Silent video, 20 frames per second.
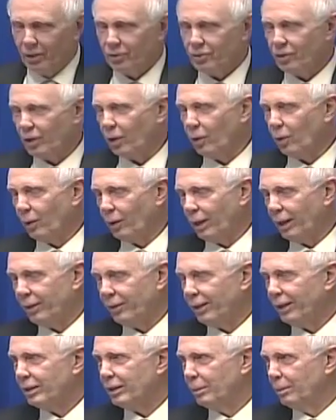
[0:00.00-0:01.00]
So I
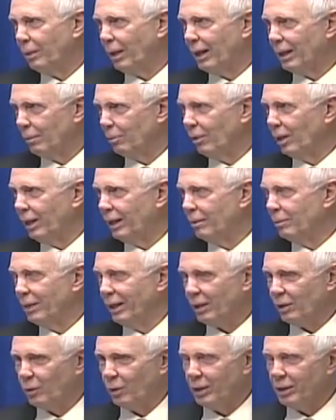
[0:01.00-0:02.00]
think the bottom line of
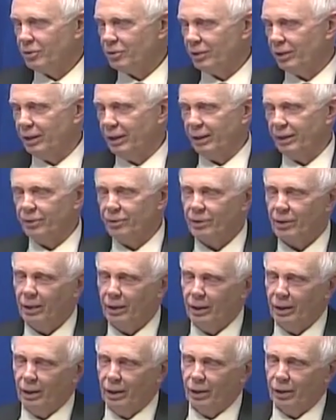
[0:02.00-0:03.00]
my question is
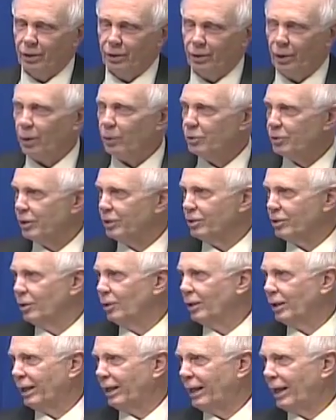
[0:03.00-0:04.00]
don't just
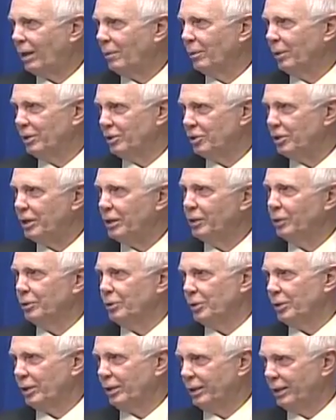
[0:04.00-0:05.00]
look at how much
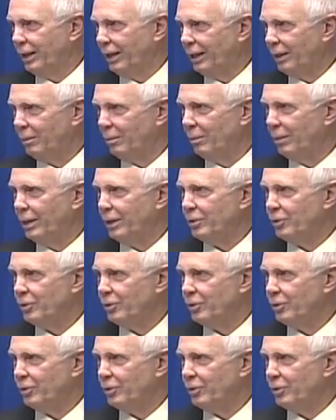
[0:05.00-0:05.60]
yield you can get. Exactly.